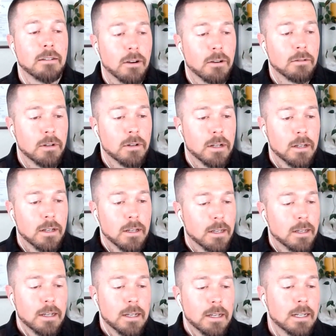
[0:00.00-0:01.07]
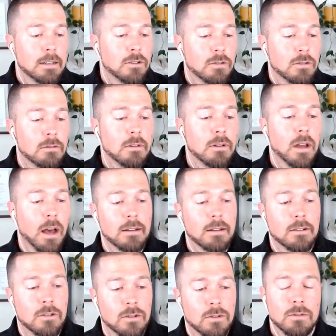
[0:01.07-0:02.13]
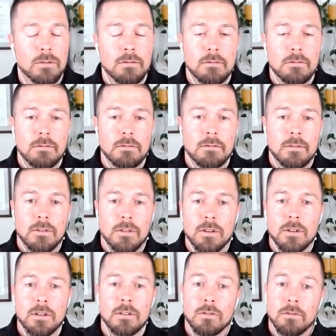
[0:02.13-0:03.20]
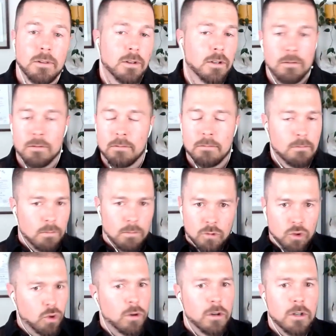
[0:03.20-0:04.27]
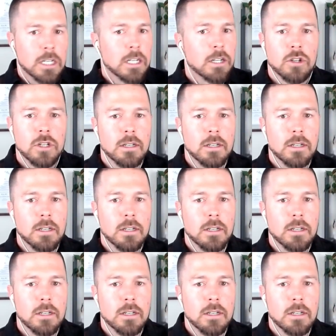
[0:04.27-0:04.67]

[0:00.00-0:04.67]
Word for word: do the tradition, the chocolate